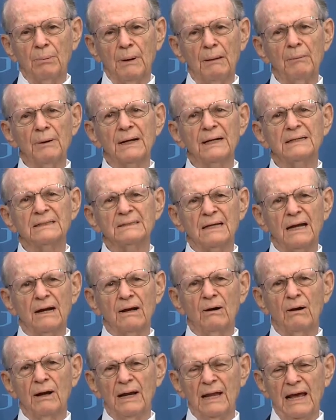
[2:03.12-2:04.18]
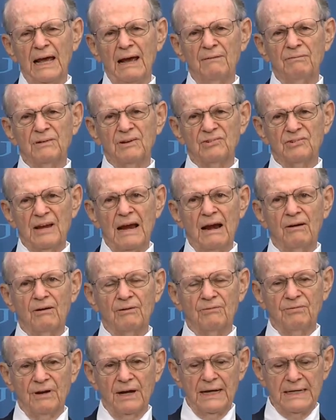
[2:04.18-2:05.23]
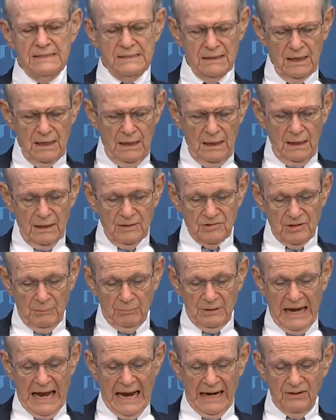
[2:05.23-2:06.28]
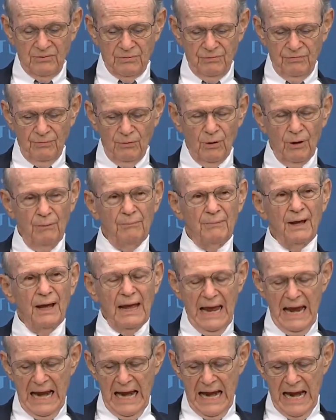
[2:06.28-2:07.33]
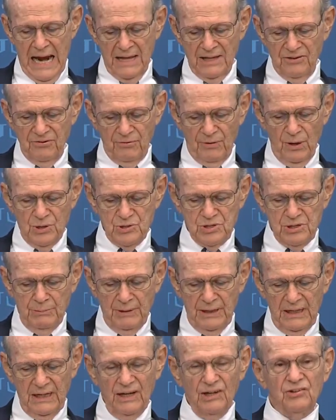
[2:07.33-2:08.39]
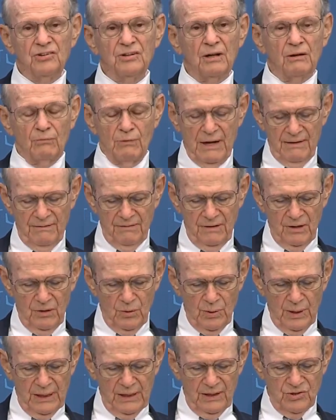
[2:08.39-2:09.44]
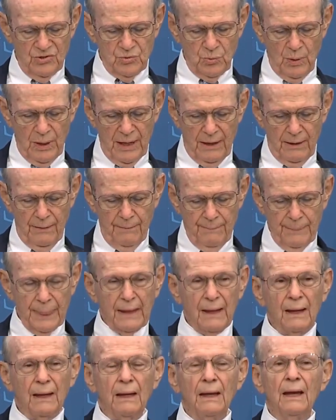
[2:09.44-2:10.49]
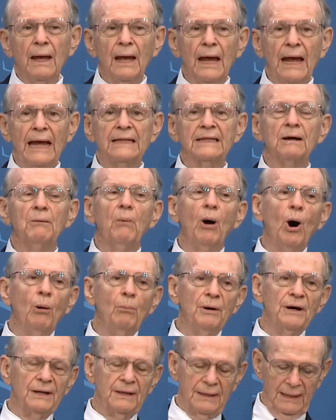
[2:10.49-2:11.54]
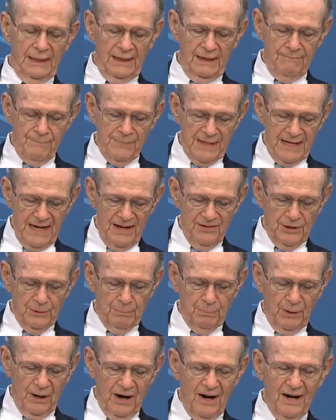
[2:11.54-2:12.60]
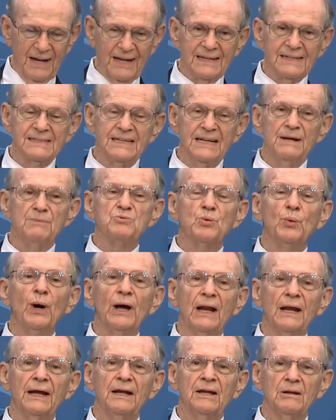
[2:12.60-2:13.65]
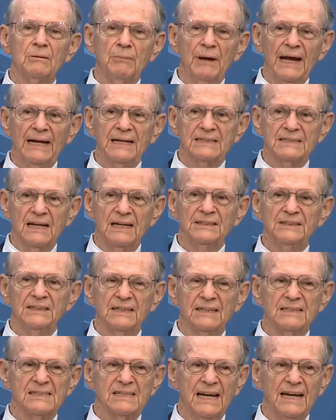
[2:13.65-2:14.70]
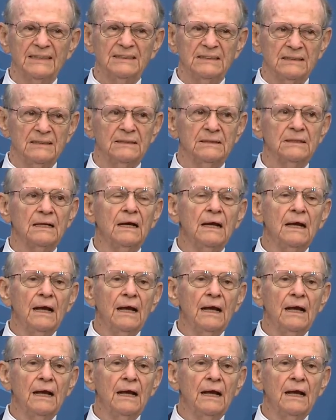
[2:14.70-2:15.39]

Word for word: Republicans are going to have to sacrifice some tax reform and throw some additional revenue in as well. At the moment, neither party seems willing to make such concessions.